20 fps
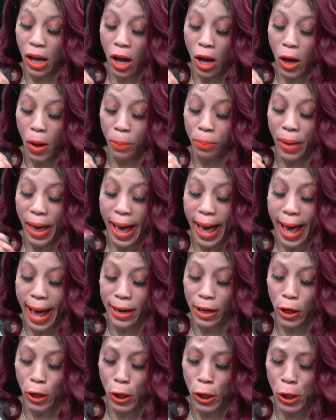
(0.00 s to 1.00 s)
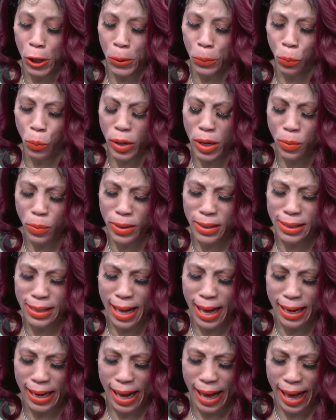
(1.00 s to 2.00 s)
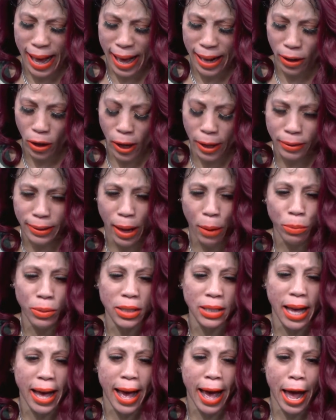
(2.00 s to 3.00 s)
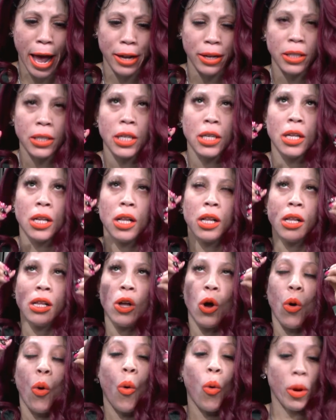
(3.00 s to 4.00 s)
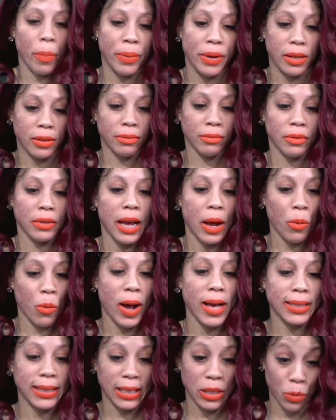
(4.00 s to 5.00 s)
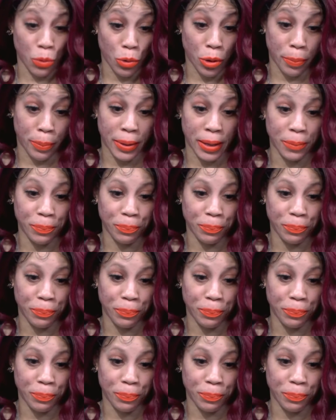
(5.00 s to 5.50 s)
At where was that at? That was at Orbit. NYC Orbit.